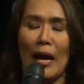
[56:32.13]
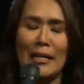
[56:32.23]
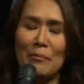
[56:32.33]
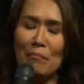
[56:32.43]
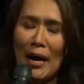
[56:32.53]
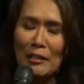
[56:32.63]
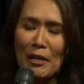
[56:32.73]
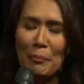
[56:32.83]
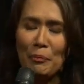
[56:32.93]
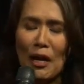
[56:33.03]
And it might
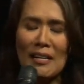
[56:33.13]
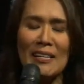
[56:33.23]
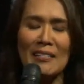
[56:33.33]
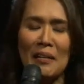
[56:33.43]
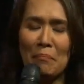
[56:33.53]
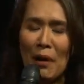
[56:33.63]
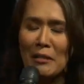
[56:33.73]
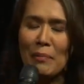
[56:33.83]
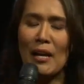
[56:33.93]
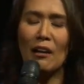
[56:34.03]
be a process, it
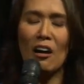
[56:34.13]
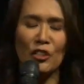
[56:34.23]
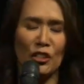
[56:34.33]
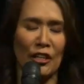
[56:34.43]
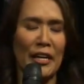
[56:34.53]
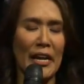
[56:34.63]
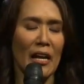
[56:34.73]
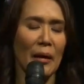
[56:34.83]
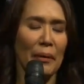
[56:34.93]
might be a long journey,